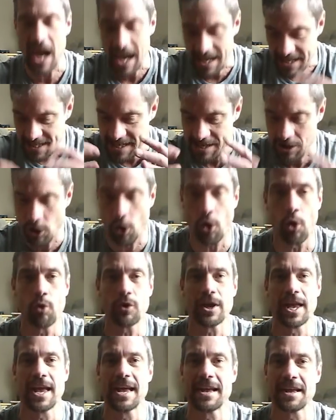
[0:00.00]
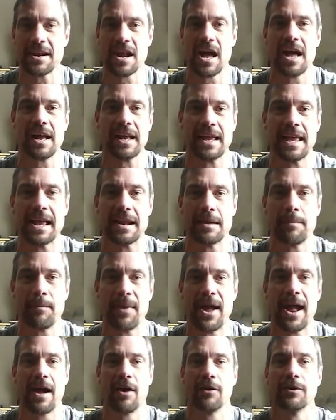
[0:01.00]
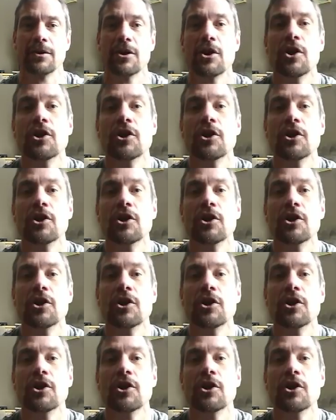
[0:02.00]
I can eat a whole cake and not gain a pound.